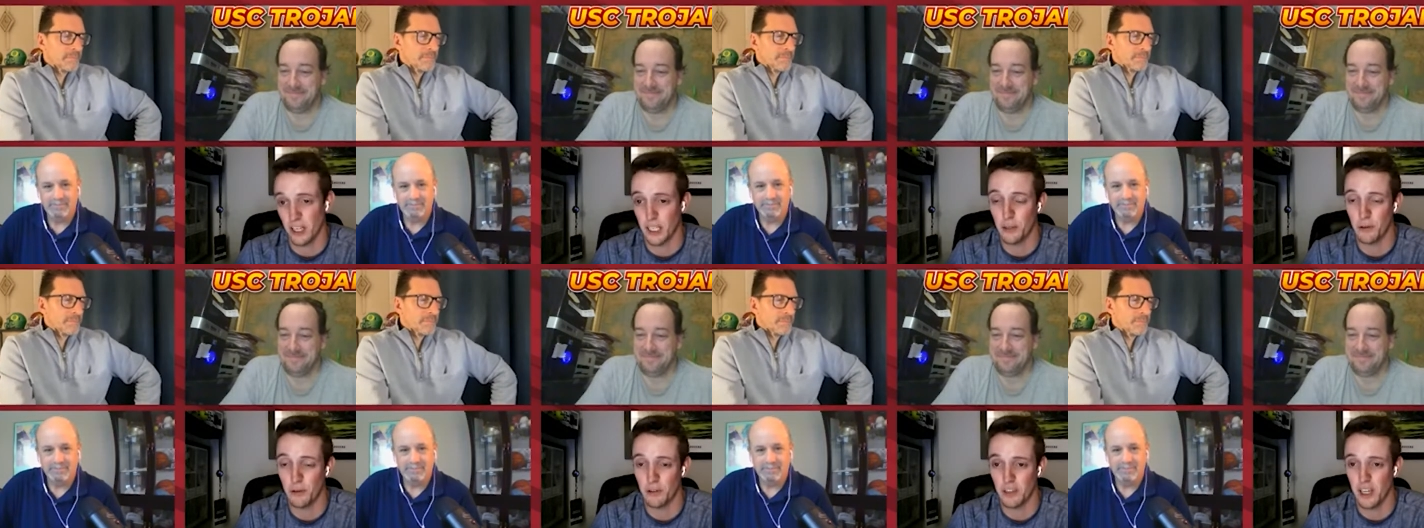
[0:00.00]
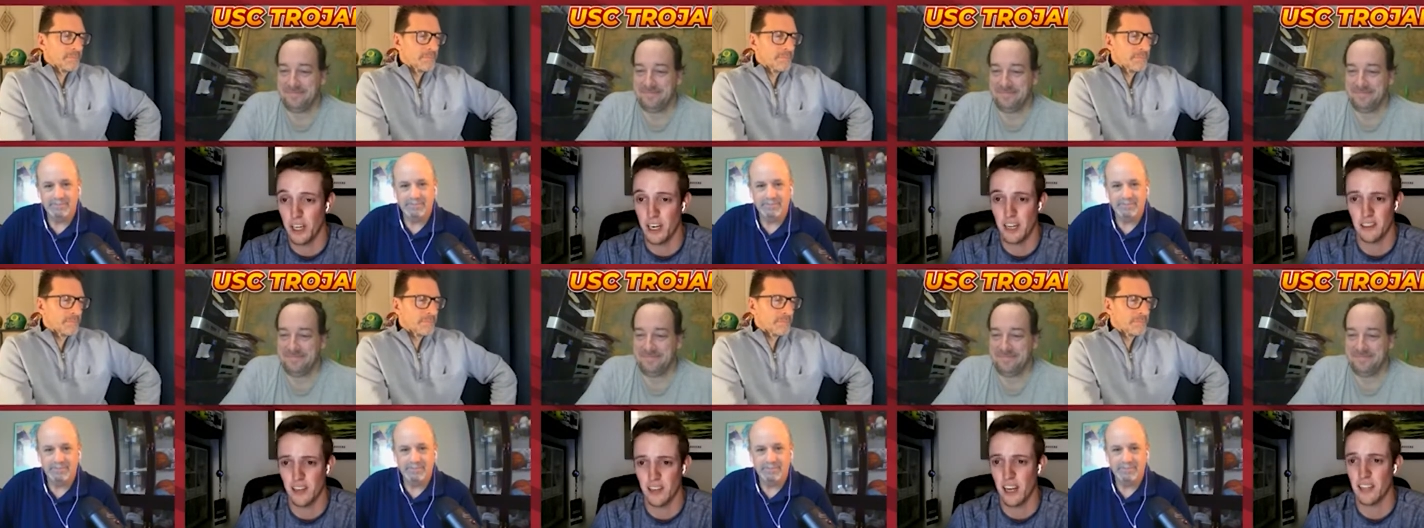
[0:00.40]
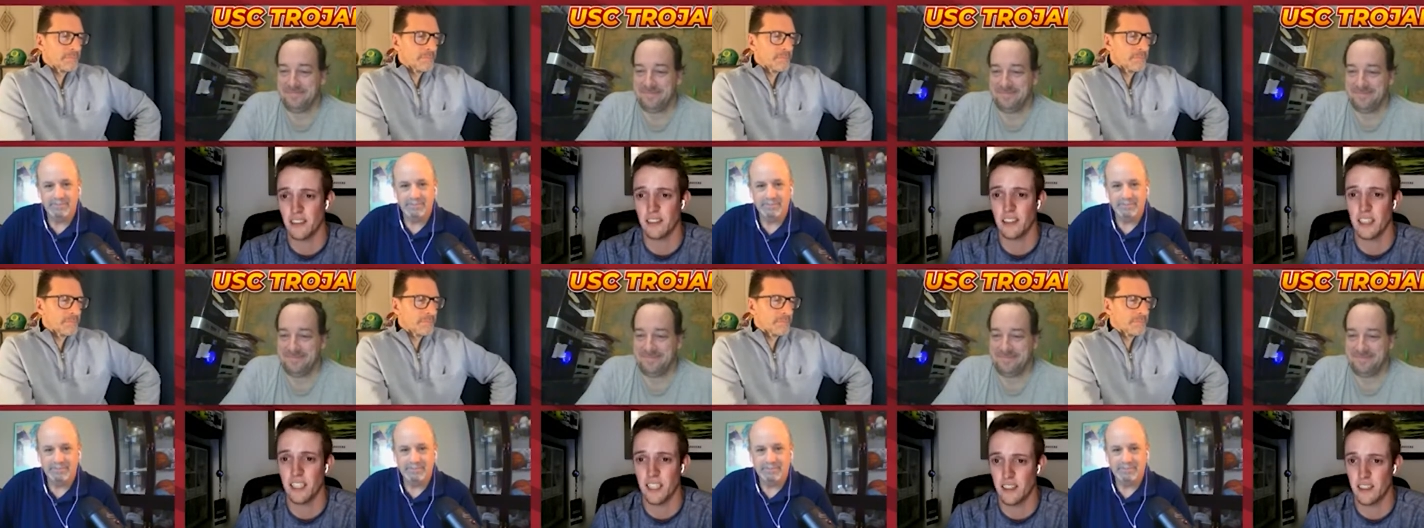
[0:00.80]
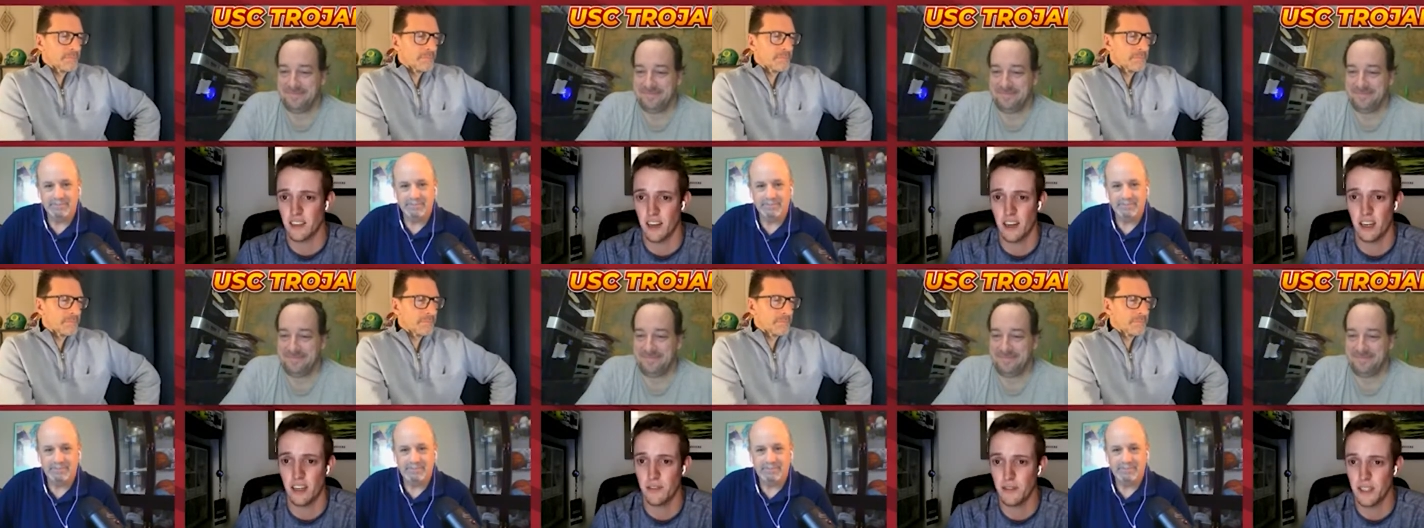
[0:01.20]
Speaker 1: like you said, has not seen a
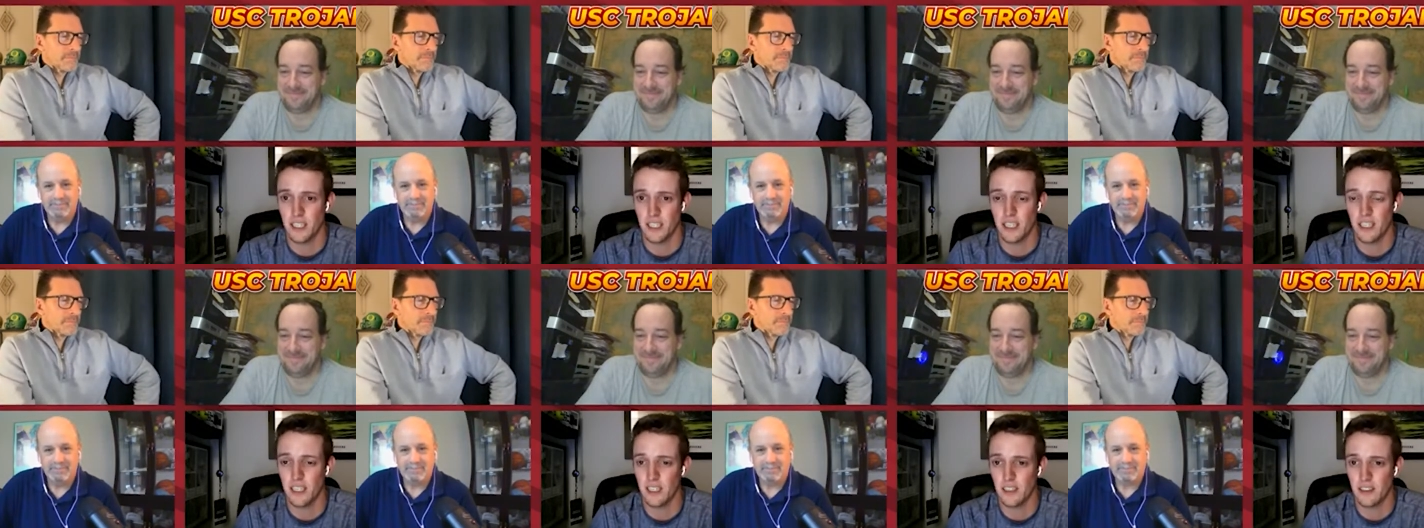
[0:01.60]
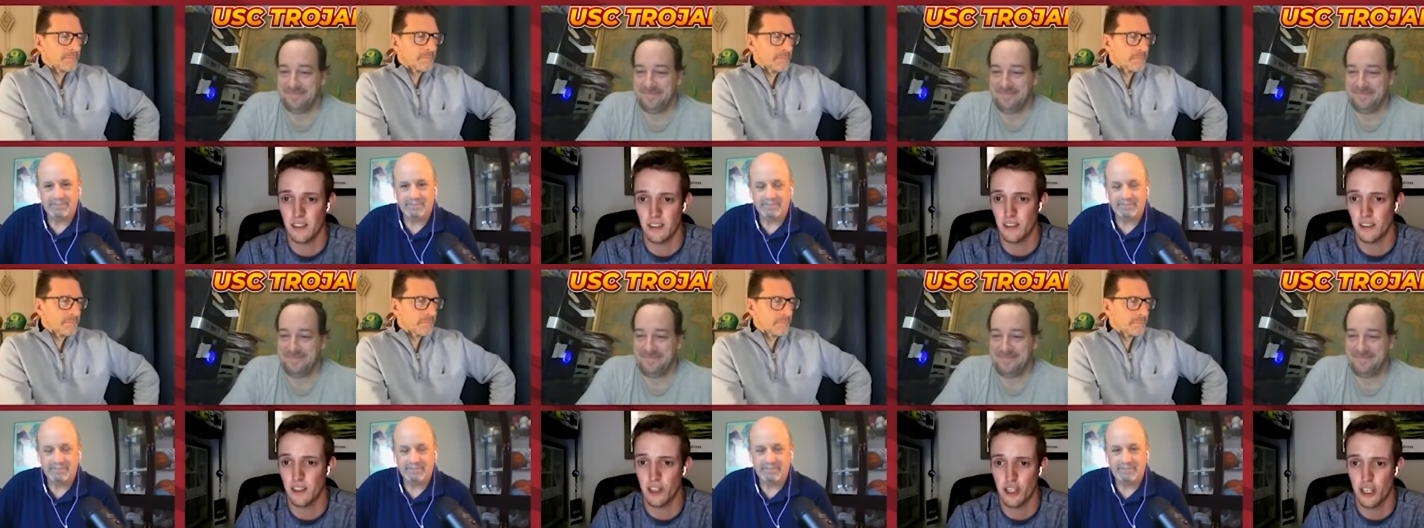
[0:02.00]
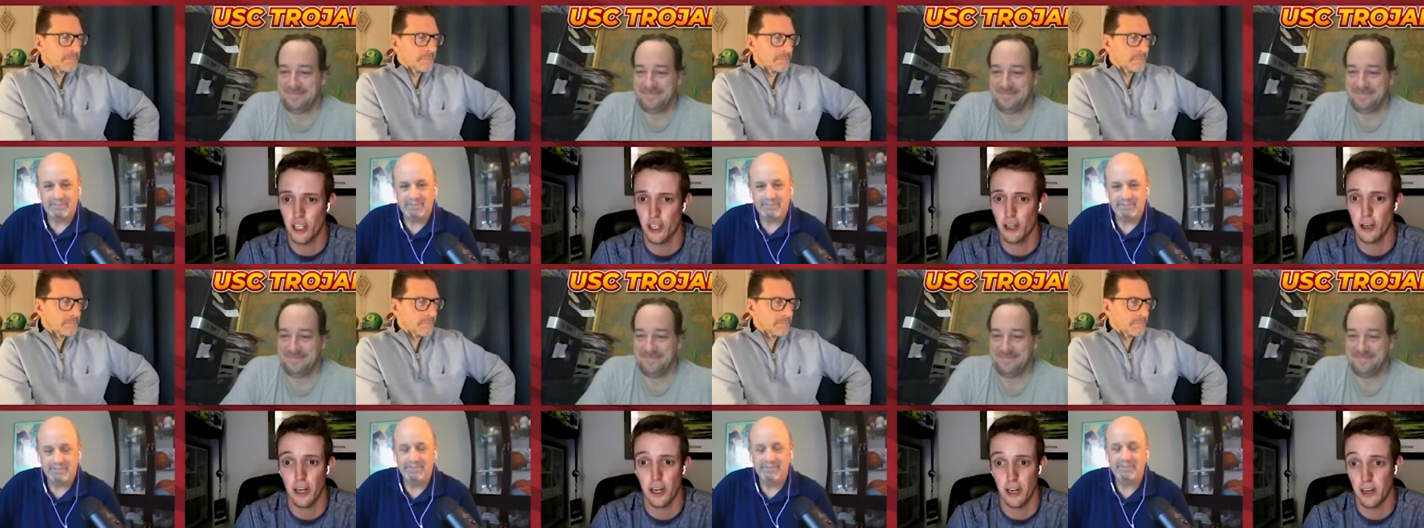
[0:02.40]
ton of attendance this year,